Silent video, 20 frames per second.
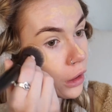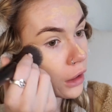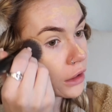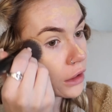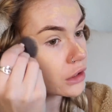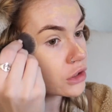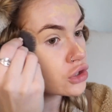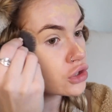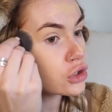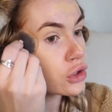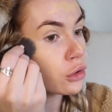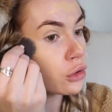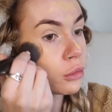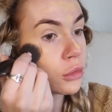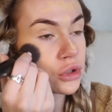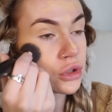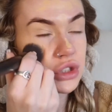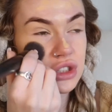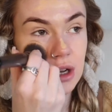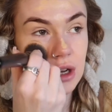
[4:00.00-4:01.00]
any too
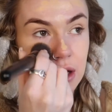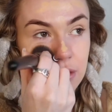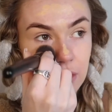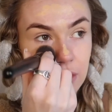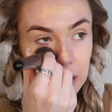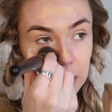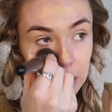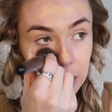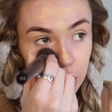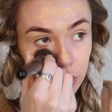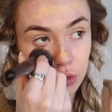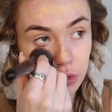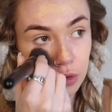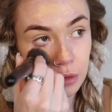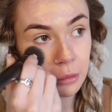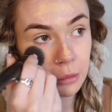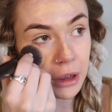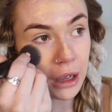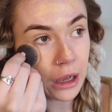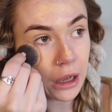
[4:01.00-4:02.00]
much directly
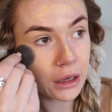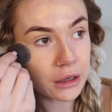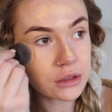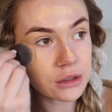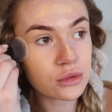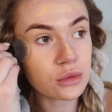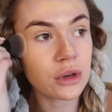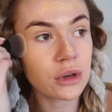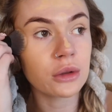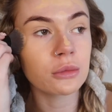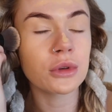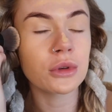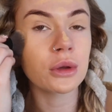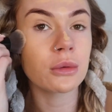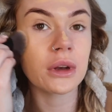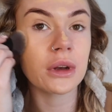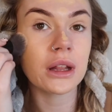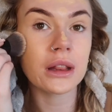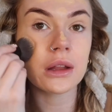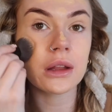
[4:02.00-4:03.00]
under my eyes when I'm
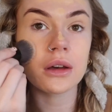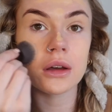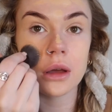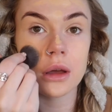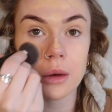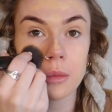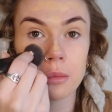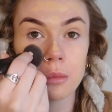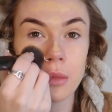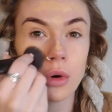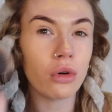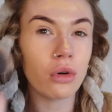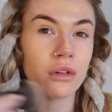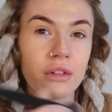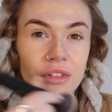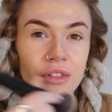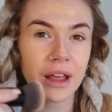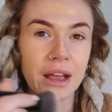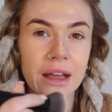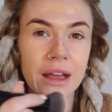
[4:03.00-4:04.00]
doing a more
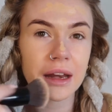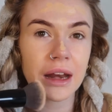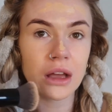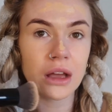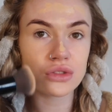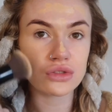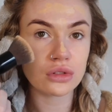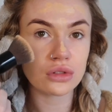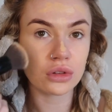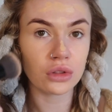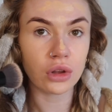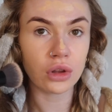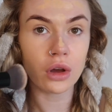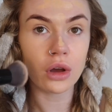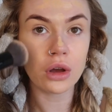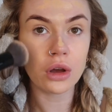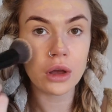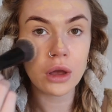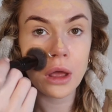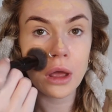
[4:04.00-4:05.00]
of like a natural
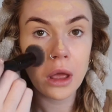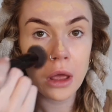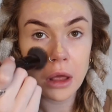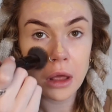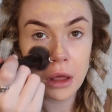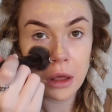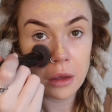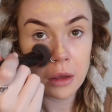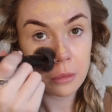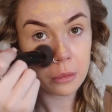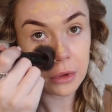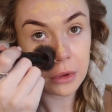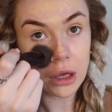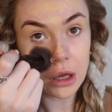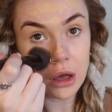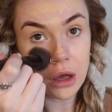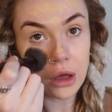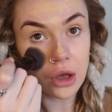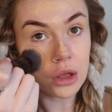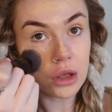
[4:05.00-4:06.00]
look,
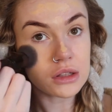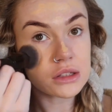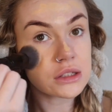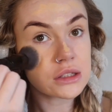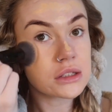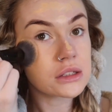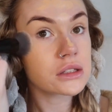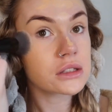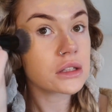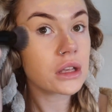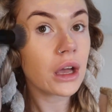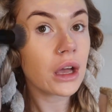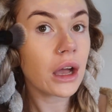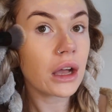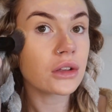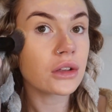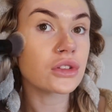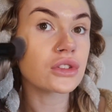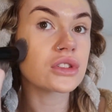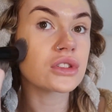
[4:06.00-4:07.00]
because
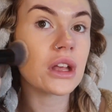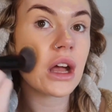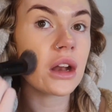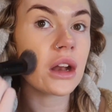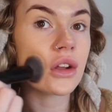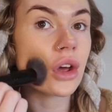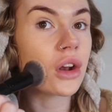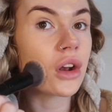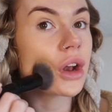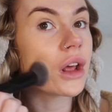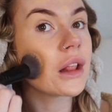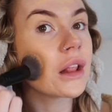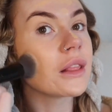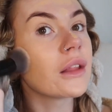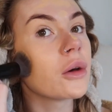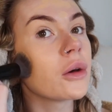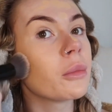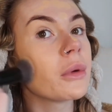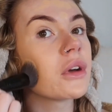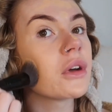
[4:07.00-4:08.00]
I just add on a
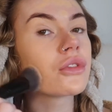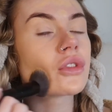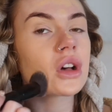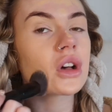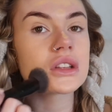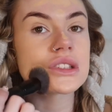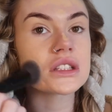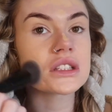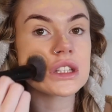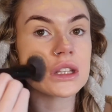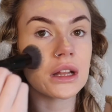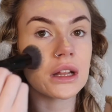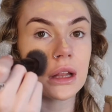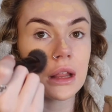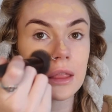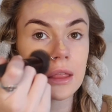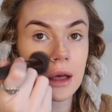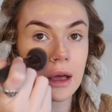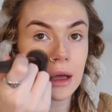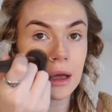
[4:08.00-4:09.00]
little bit of
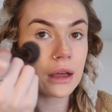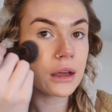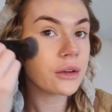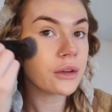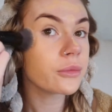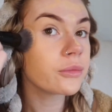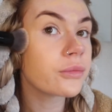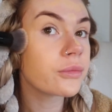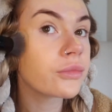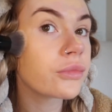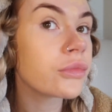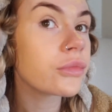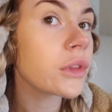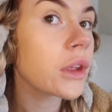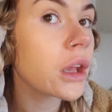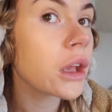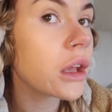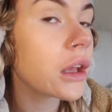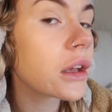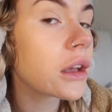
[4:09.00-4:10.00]
concealer there.
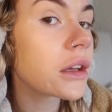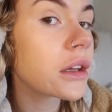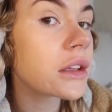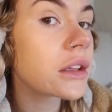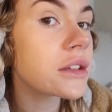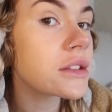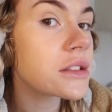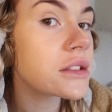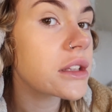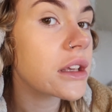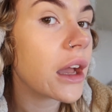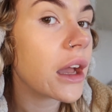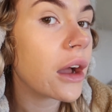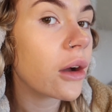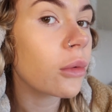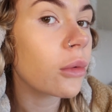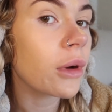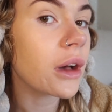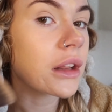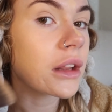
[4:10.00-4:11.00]
Can you see
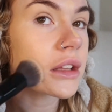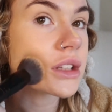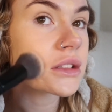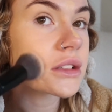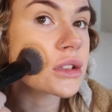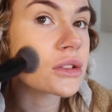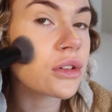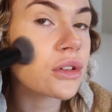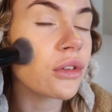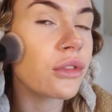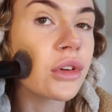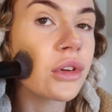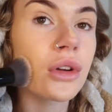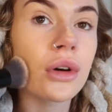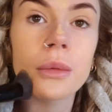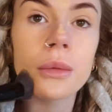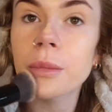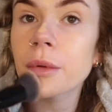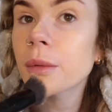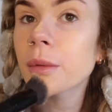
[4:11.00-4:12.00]
how well this has covered
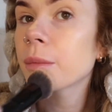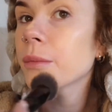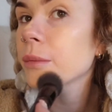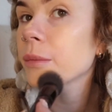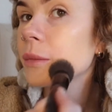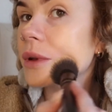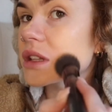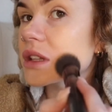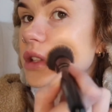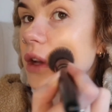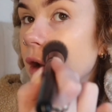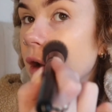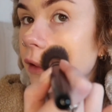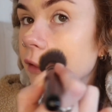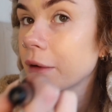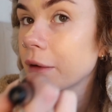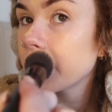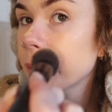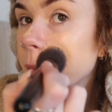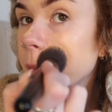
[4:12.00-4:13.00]
up my
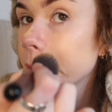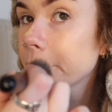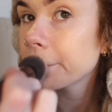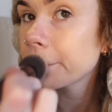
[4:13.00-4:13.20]
scarring?